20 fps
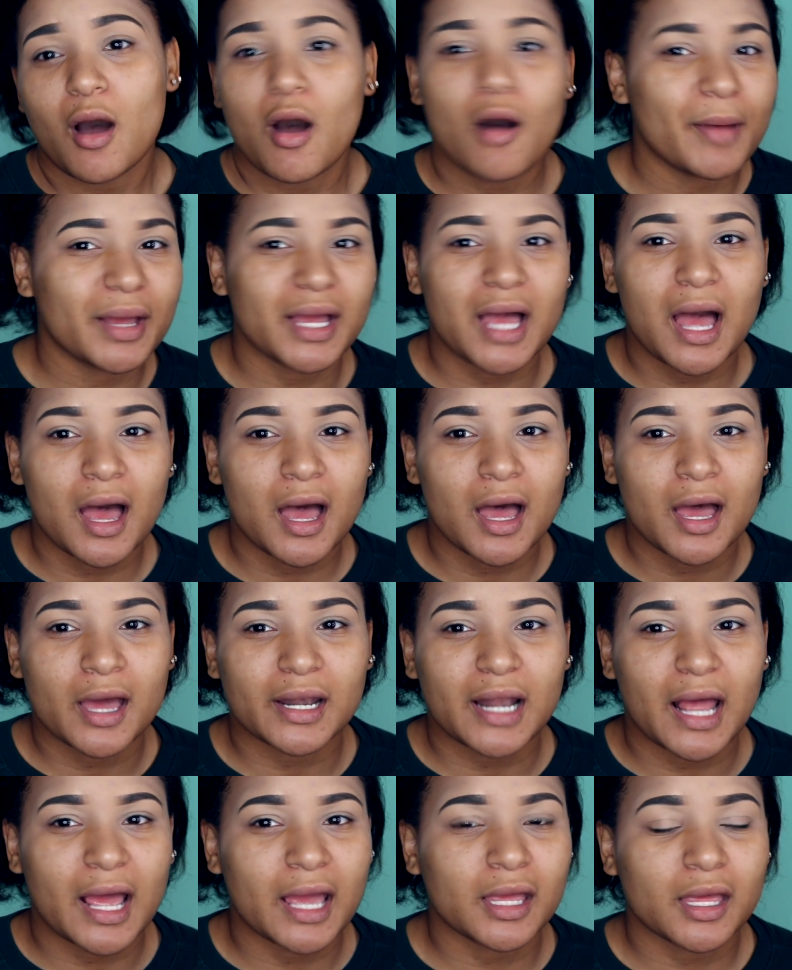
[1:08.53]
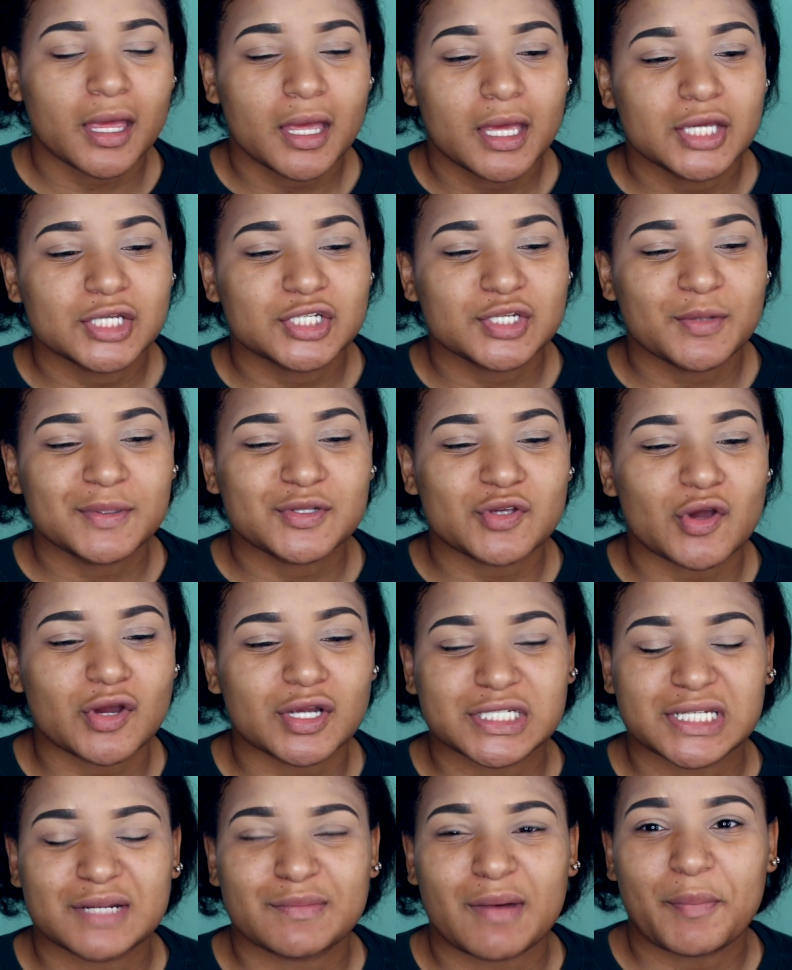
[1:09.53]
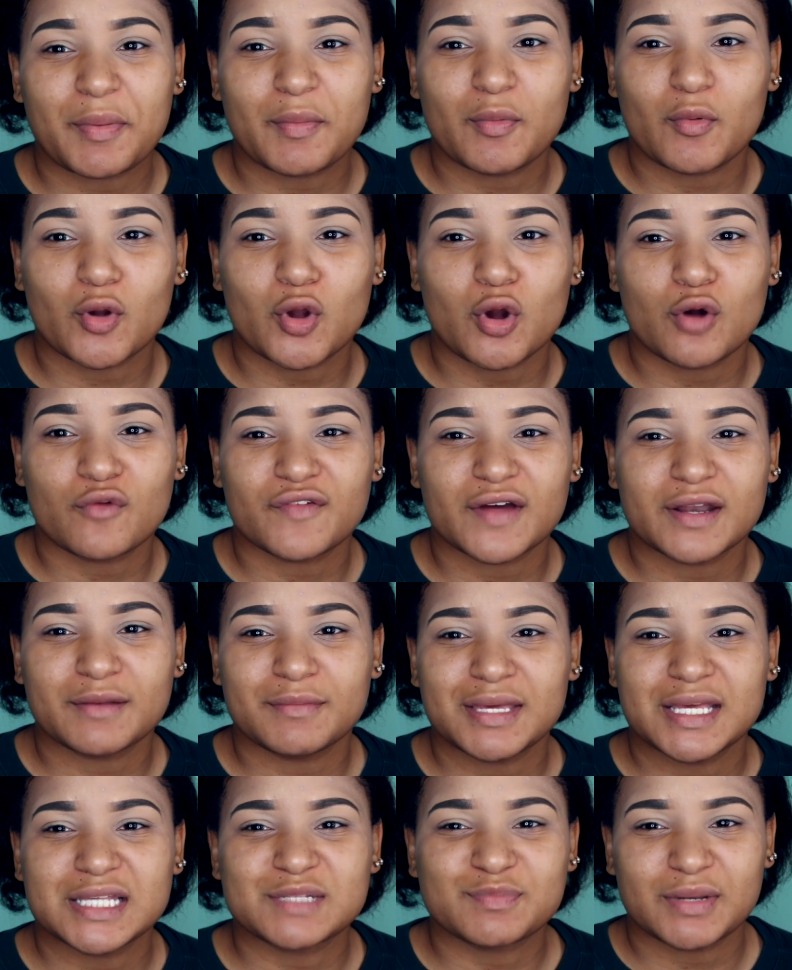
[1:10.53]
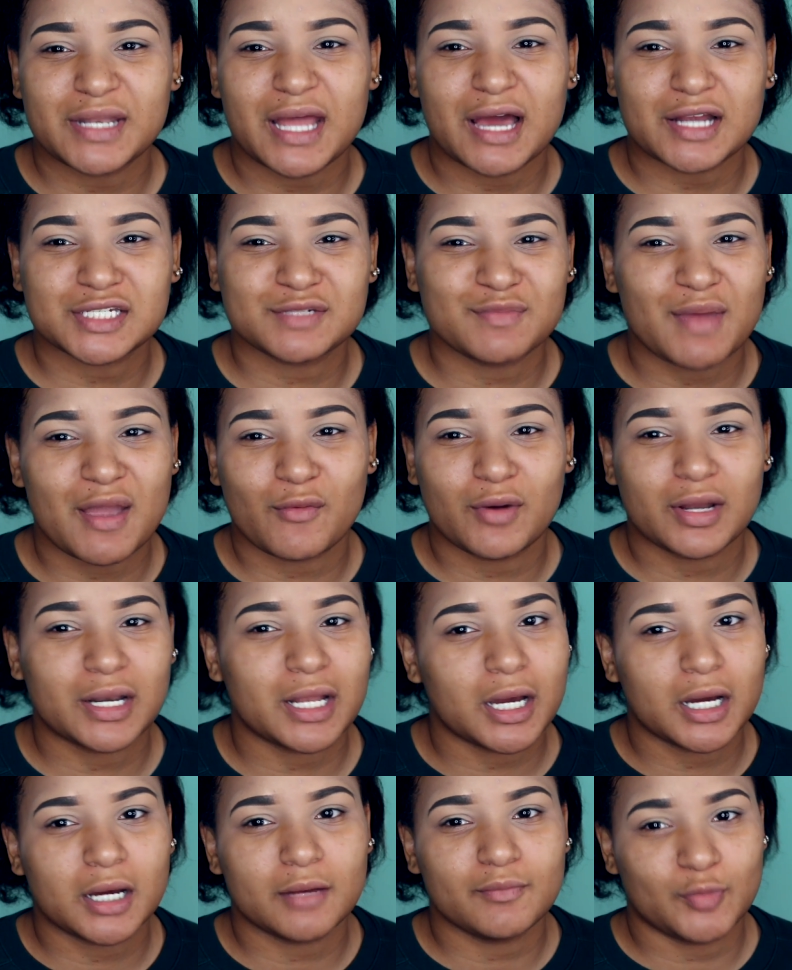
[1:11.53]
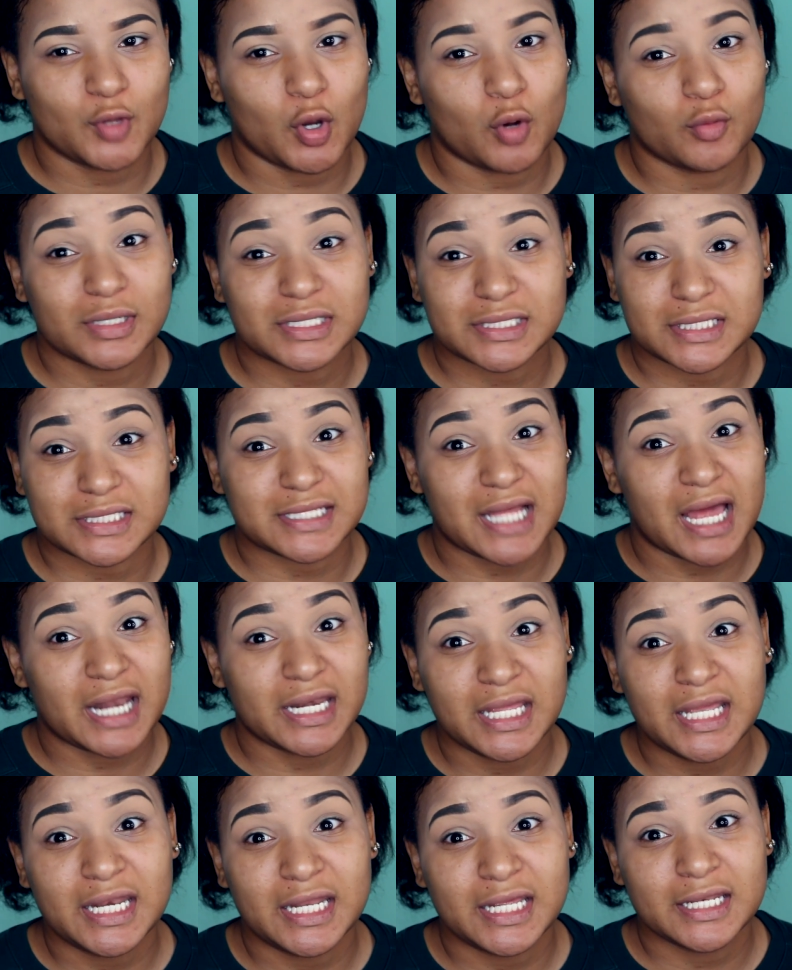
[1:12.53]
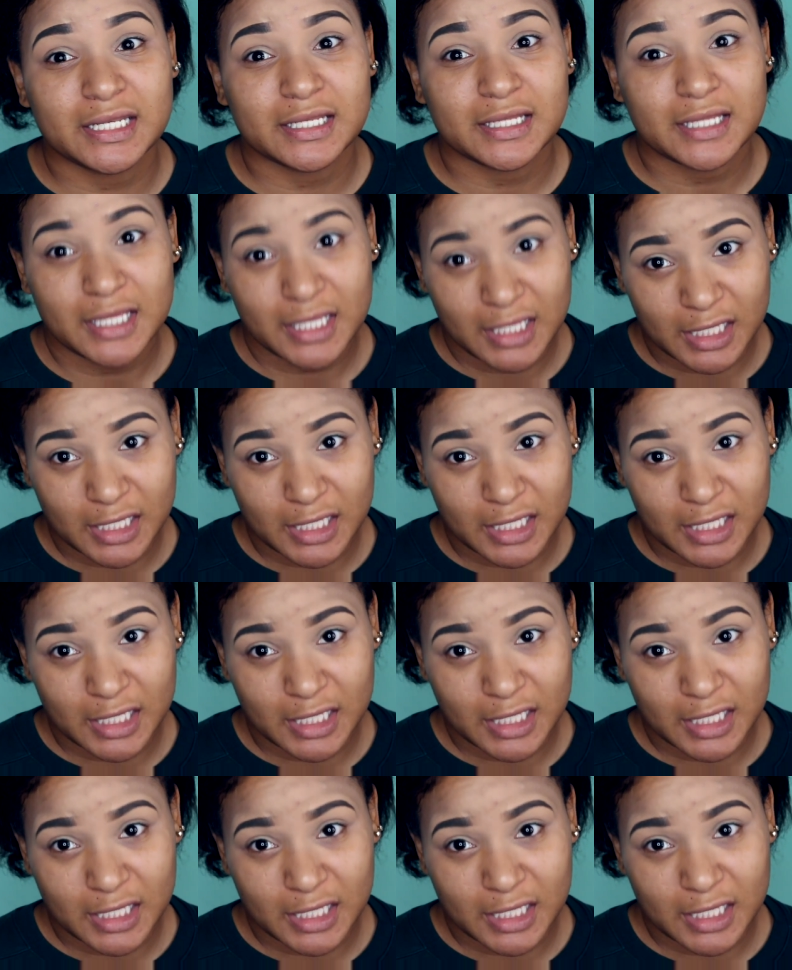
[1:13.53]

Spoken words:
oh my God, like, she be talking shit about people with GoFundMes, but now she made one up. No, this is not needed.